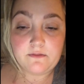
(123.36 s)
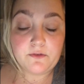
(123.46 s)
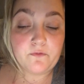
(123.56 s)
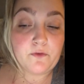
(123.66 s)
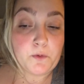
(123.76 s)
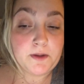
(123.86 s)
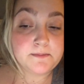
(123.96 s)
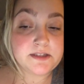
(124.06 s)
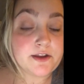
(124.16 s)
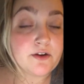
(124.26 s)
phonemes
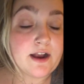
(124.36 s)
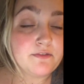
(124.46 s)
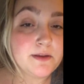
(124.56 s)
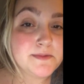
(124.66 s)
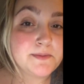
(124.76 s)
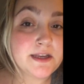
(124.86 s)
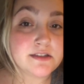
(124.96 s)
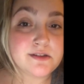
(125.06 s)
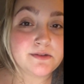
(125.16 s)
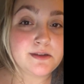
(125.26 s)
and graphemes, because
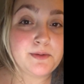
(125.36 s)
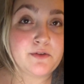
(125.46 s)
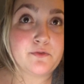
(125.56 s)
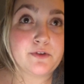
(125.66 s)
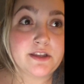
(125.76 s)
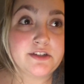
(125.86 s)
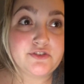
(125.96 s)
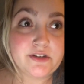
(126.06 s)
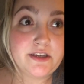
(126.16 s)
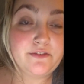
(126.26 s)
those had been really
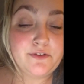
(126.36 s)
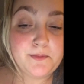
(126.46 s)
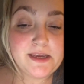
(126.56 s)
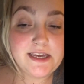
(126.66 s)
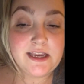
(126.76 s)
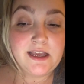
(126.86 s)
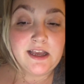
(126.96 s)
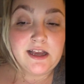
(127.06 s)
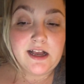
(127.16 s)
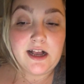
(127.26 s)
tricky for me.
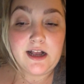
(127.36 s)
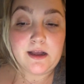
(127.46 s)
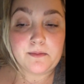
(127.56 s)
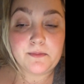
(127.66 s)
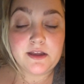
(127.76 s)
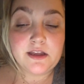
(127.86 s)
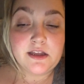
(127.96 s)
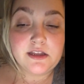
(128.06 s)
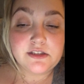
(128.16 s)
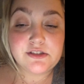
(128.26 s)

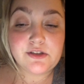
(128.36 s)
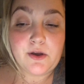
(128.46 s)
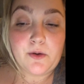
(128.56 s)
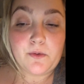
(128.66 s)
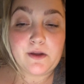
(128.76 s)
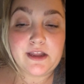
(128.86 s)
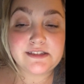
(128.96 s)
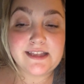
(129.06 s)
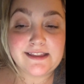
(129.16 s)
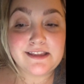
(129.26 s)
So it
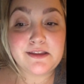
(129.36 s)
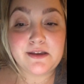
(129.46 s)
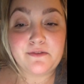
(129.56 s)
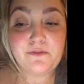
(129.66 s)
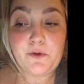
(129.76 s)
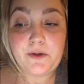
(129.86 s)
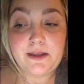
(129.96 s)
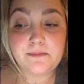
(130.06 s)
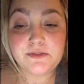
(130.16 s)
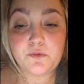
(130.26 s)
said that the
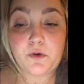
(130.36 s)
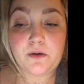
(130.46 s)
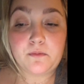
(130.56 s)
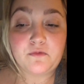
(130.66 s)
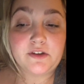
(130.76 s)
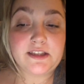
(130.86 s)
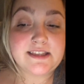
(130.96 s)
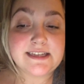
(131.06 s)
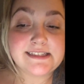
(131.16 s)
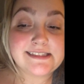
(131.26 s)
phonemes were really
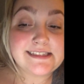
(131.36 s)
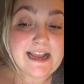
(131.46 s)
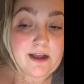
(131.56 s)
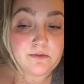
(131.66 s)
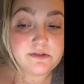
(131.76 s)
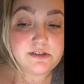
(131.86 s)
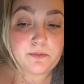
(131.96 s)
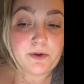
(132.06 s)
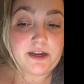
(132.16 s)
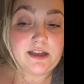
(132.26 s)
the sound, so
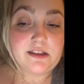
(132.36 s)
breaking a